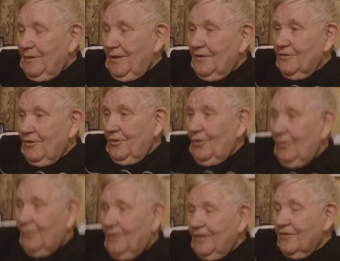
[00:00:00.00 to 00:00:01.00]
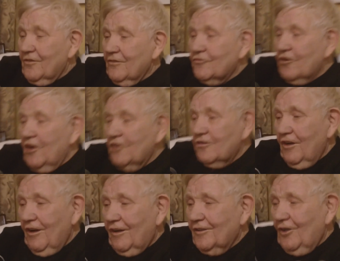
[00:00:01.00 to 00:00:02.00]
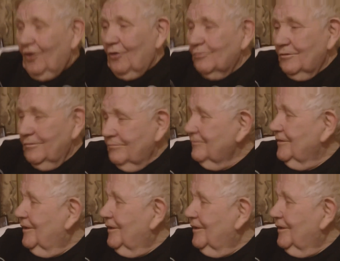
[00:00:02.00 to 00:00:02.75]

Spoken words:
But I don't know, things have changed a lot now.